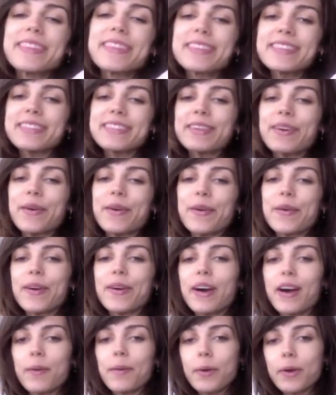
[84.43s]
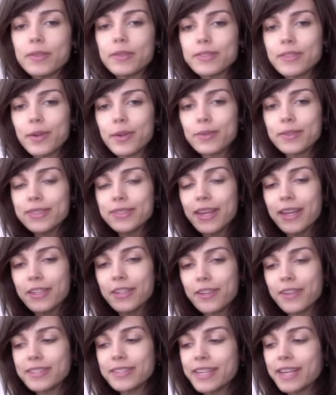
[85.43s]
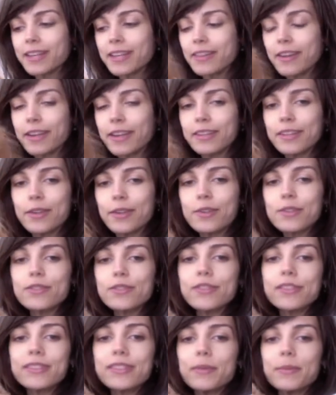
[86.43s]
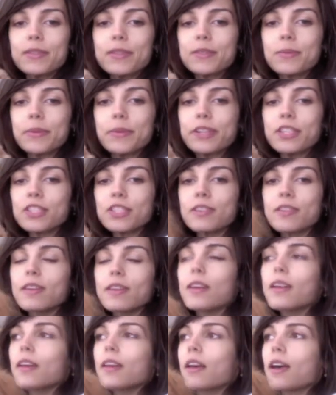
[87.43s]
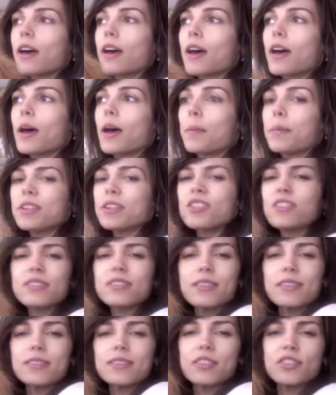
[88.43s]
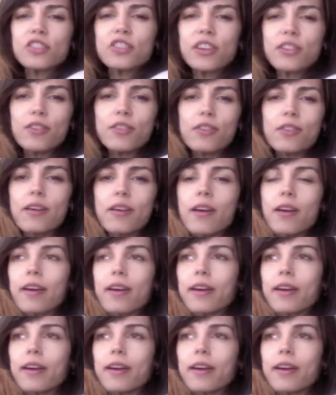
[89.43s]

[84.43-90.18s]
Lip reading: So I'll post those and you can take a look at those for some inspiration. But just as a general,